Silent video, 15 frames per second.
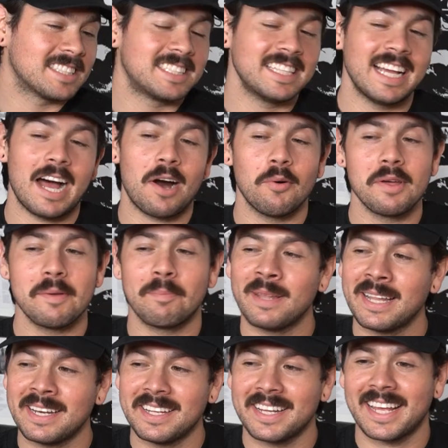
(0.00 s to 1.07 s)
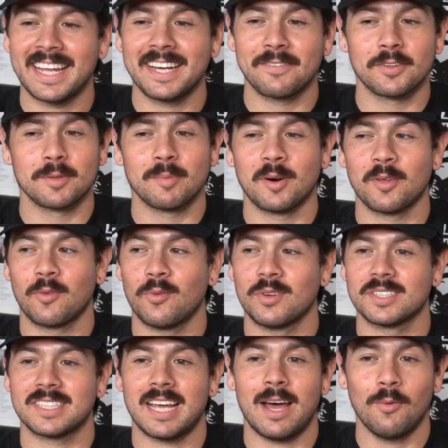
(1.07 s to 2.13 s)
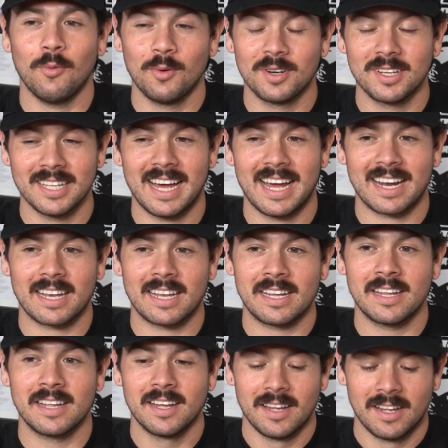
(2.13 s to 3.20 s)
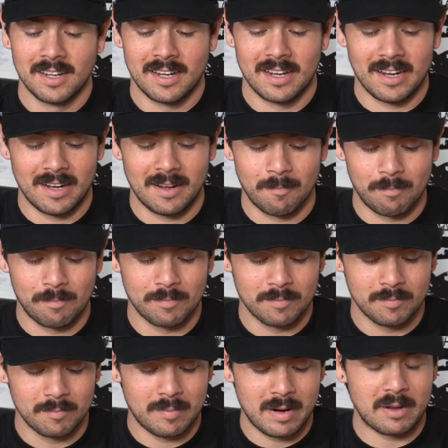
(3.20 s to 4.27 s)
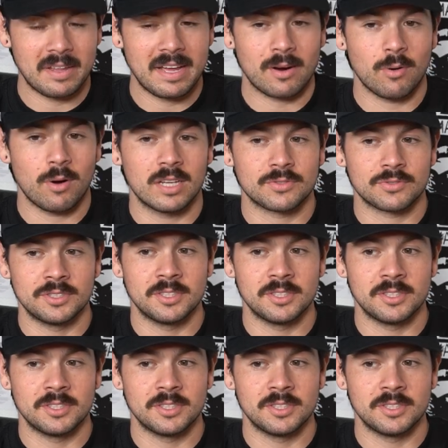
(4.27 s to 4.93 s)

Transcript: see, I'll eat plenty of candy for the both of us. I will gladly bear that cross for